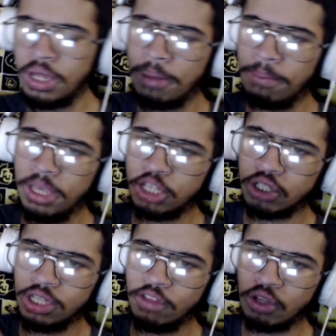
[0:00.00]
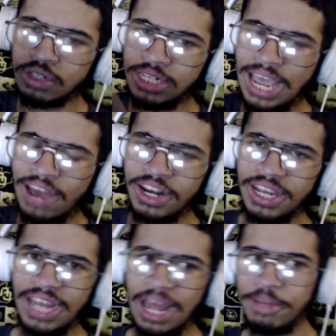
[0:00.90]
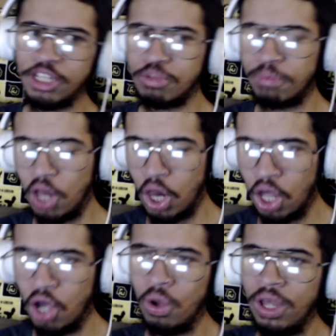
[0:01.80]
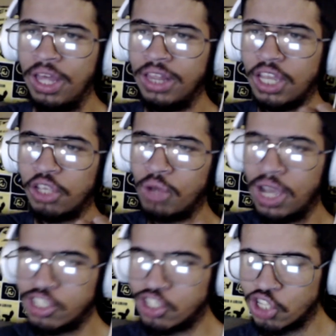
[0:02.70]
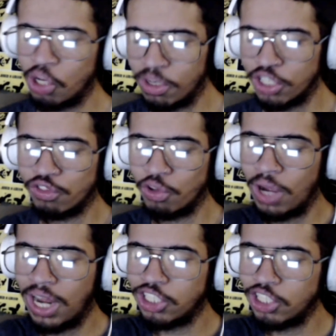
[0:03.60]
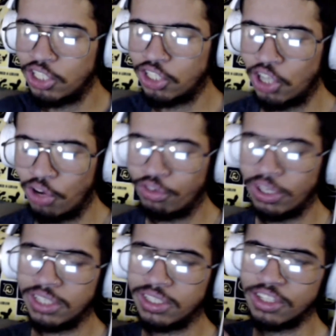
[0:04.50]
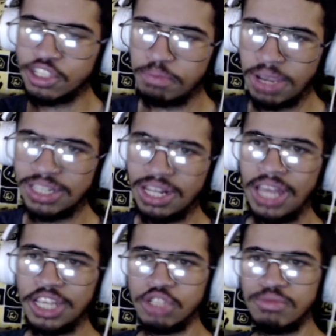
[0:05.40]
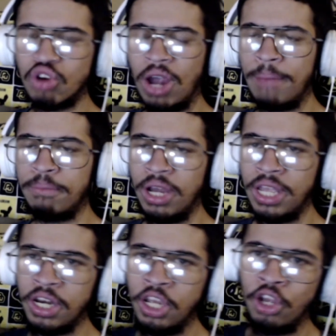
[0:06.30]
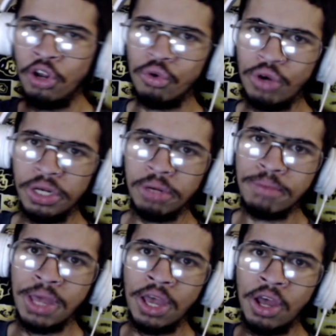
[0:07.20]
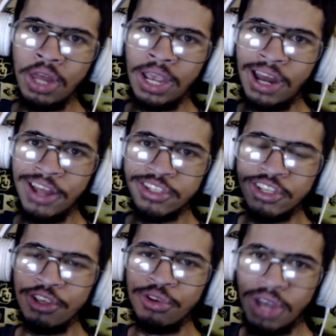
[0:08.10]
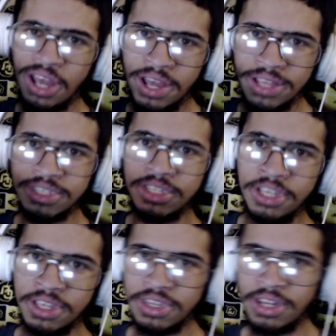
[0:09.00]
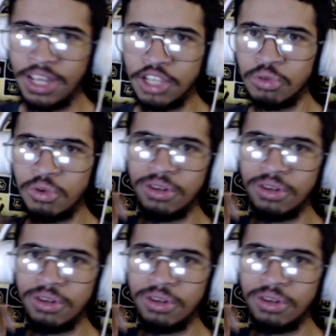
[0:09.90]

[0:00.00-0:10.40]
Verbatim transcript: make sure you leave those down in the comments below. Thank you guys so much for watching. Don't forget to spank the like and subscribe button, ring the bell, and I'll see you guys in the next one.